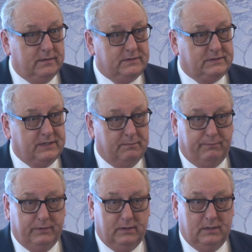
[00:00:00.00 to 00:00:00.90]

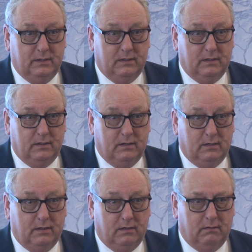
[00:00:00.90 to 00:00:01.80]
simple,
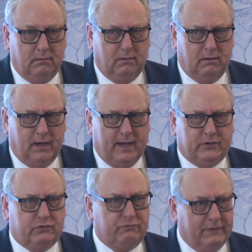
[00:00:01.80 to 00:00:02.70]
and
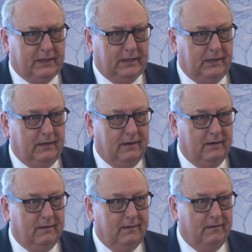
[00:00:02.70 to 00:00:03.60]
tricky
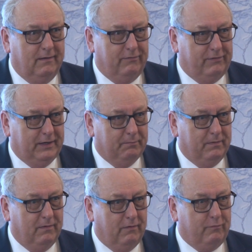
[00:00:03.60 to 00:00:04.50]

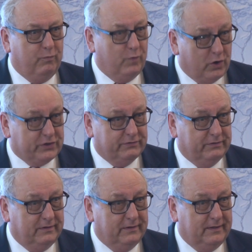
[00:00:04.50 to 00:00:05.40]
theme of
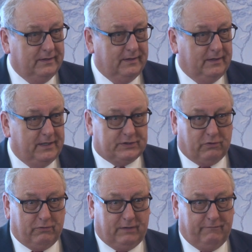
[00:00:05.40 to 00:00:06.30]
water.
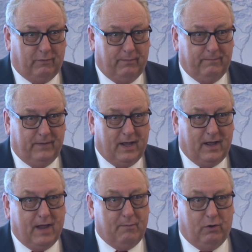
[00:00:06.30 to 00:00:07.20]
Historically, from uh,
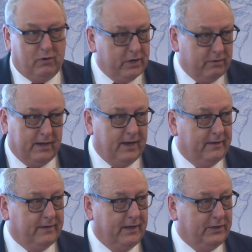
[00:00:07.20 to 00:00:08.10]
I'm a lawyer
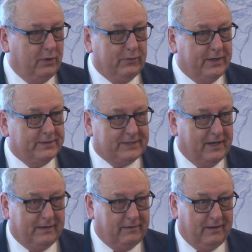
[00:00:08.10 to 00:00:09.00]
and I don't
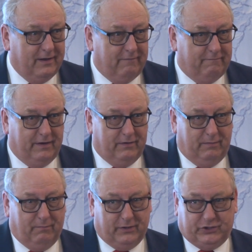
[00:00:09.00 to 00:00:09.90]
understand
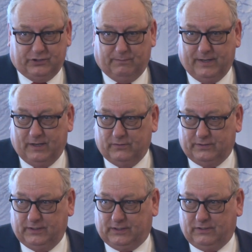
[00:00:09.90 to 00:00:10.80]
very much
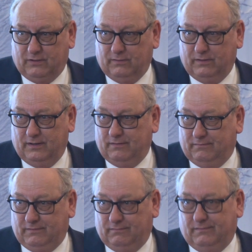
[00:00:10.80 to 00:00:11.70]
about
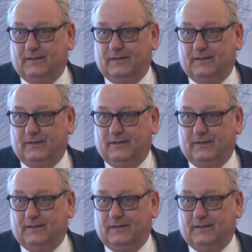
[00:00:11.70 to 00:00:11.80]
eco